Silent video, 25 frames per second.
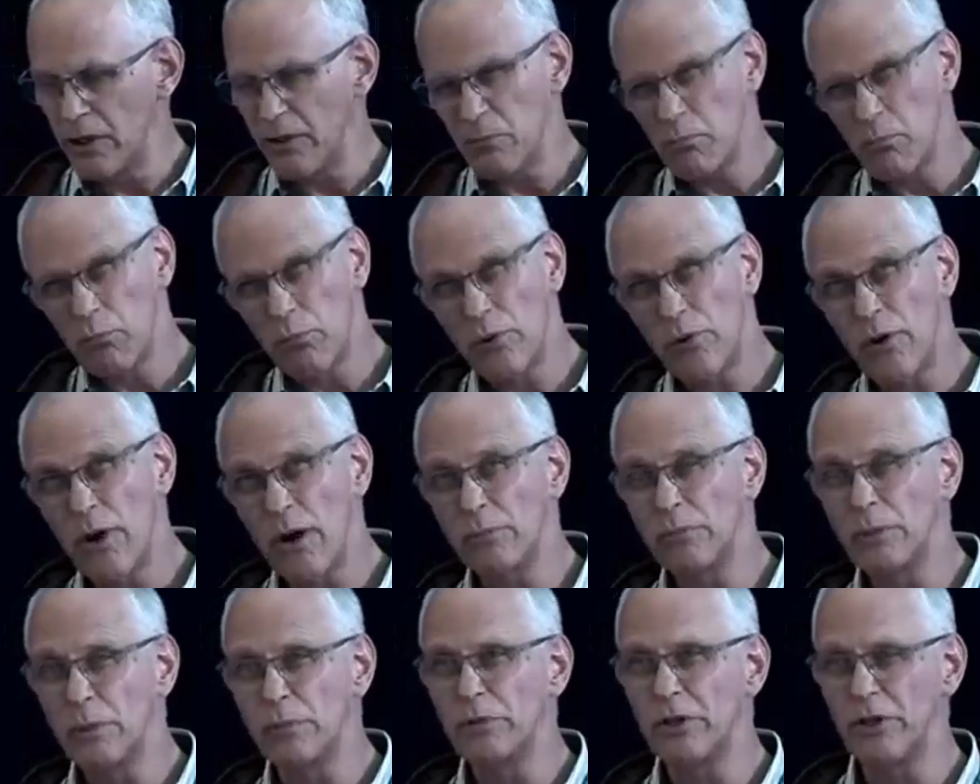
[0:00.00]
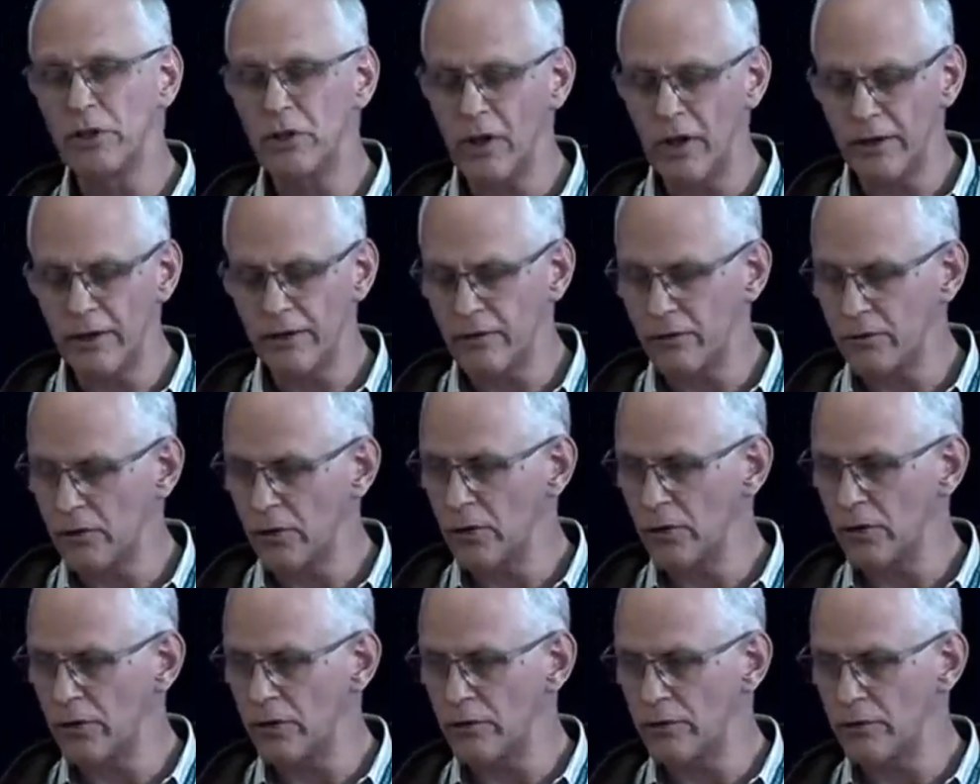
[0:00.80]
probably not as
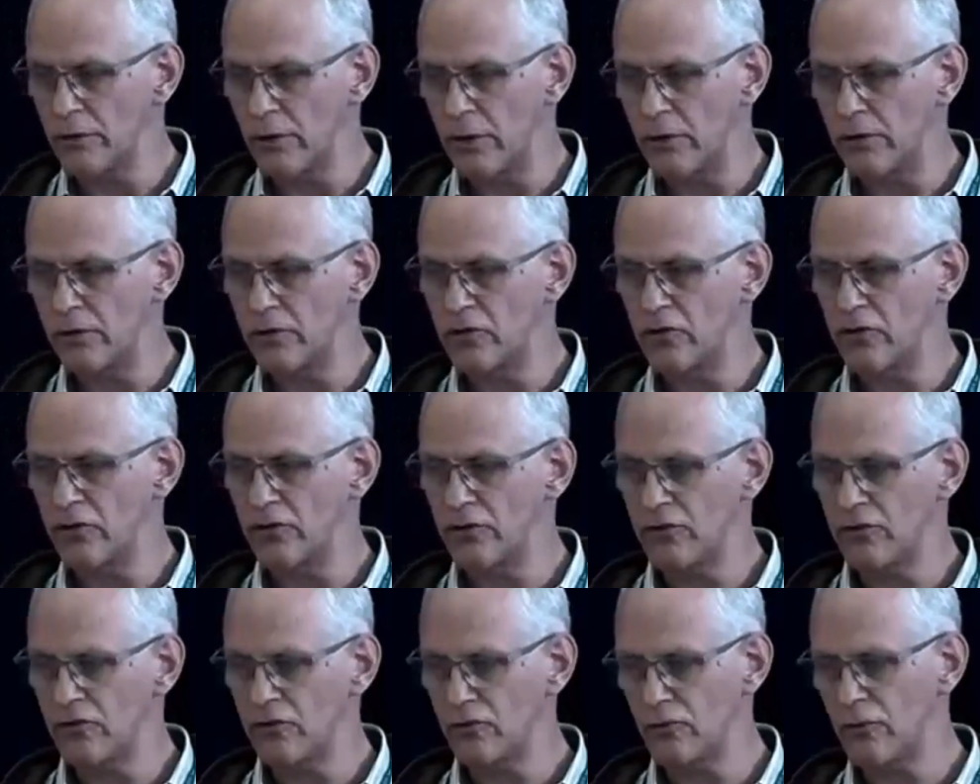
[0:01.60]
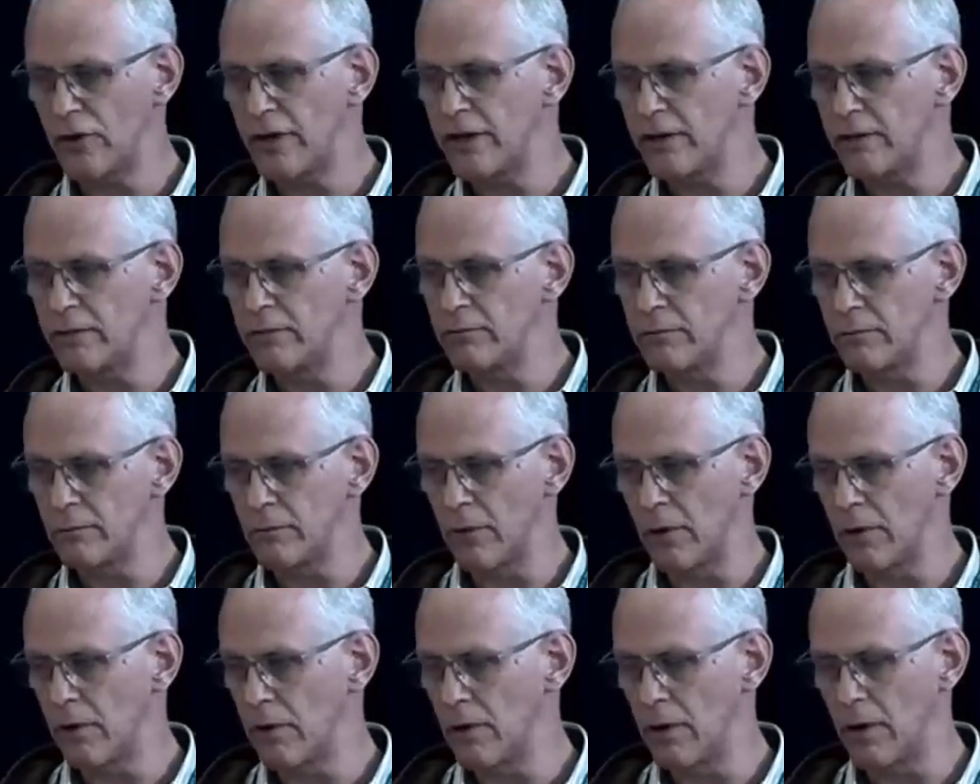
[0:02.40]
good as just straight
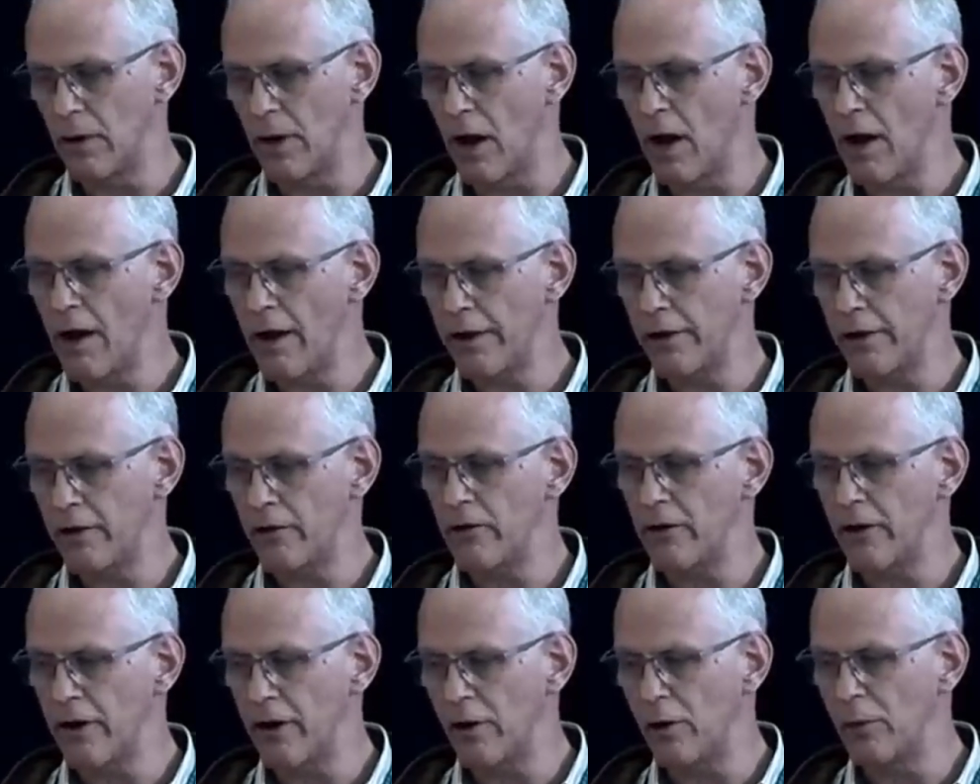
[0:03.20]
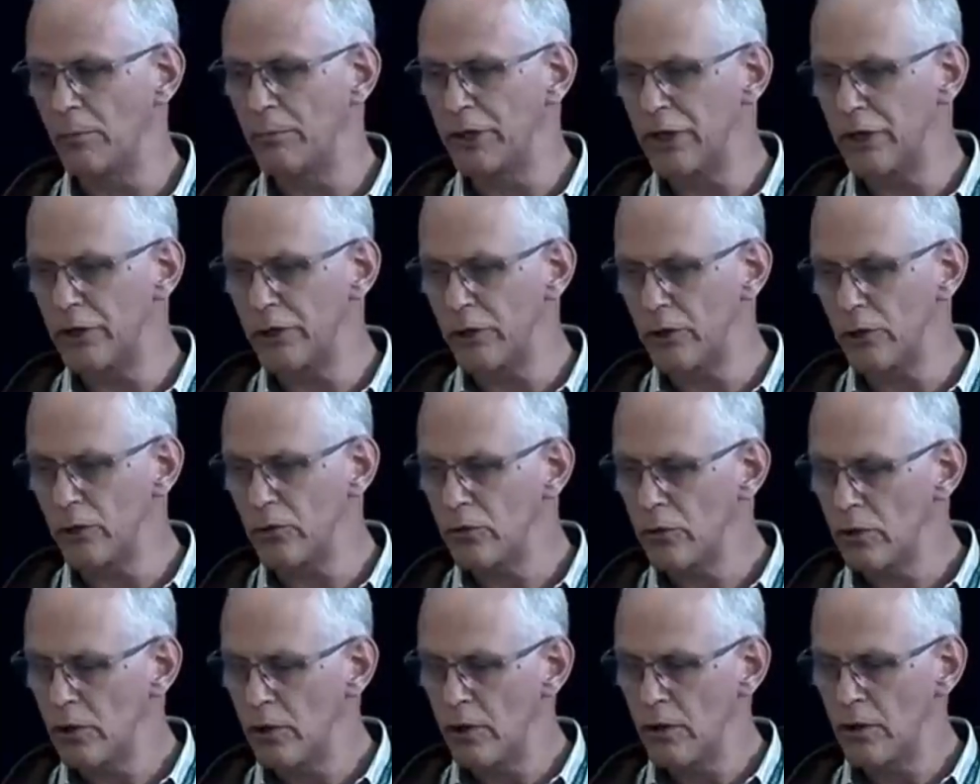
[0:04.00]
higher
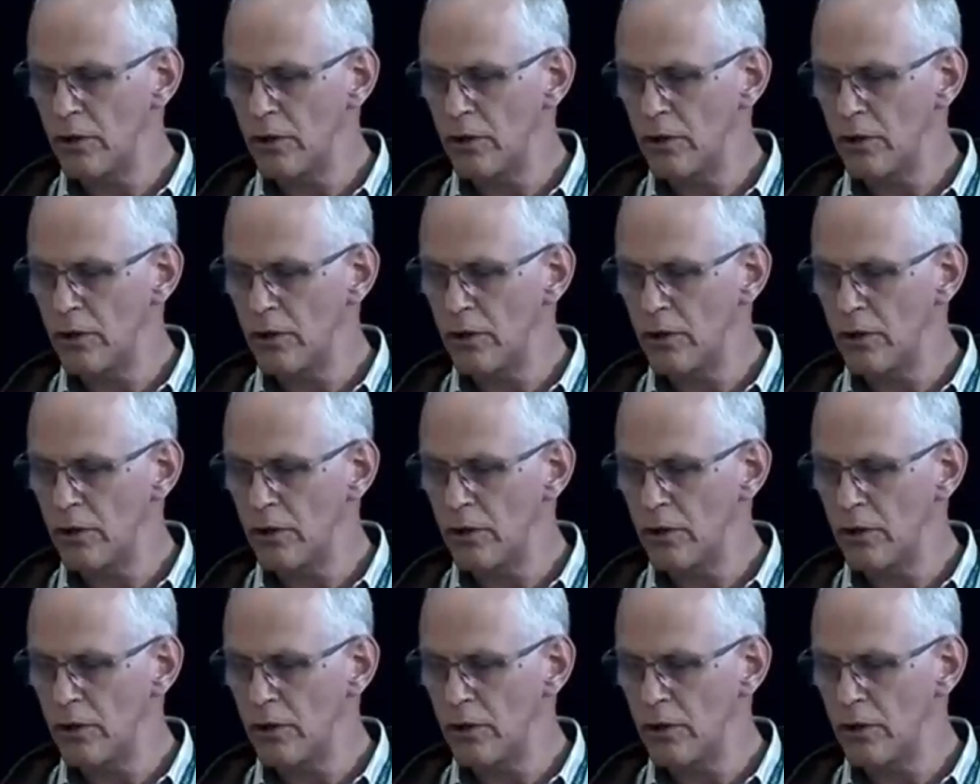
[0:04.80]
albedo.